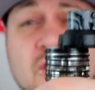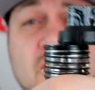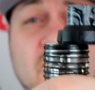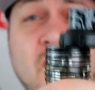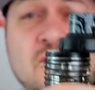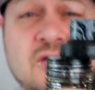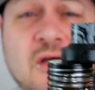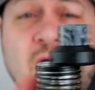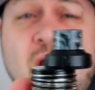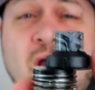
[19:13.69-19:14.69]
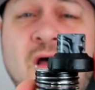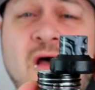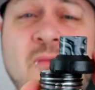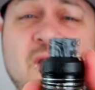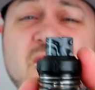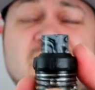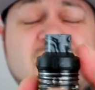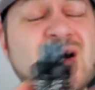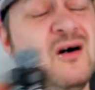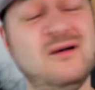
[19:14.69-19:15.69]
it across. It's
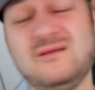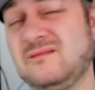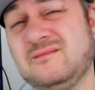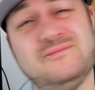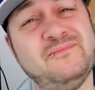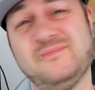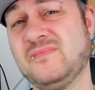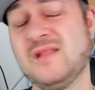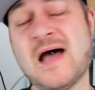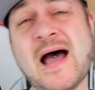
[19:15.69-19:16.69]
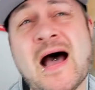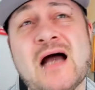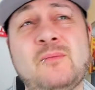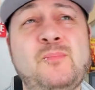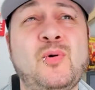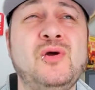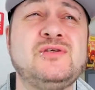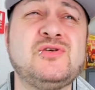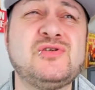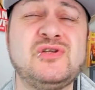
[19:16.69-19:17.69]
not that hard, but
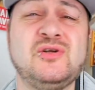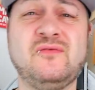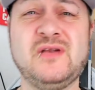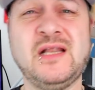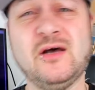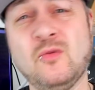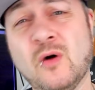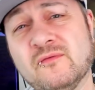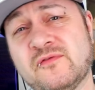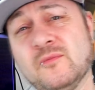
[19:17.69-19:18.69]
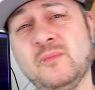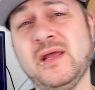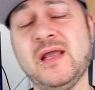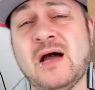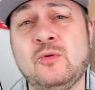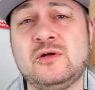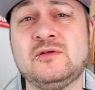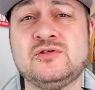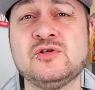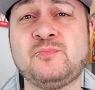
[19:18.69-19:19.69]
it's just another little one for me. I would
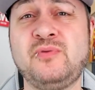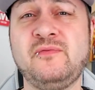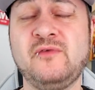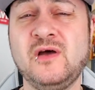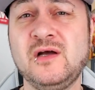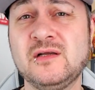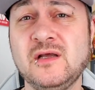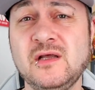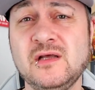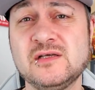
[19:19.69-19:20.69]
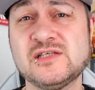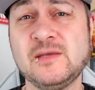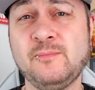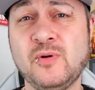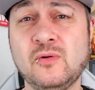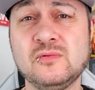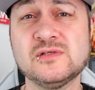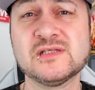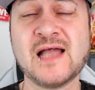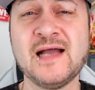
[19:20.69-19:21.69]
have just preferred simple
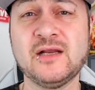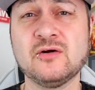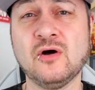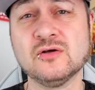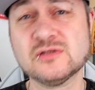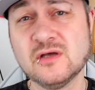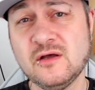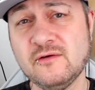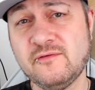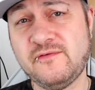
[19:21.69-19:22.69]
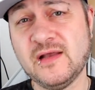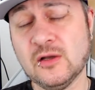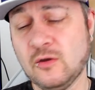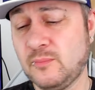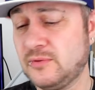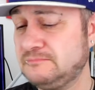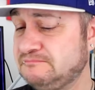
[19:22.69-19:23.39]
slide across, fill up.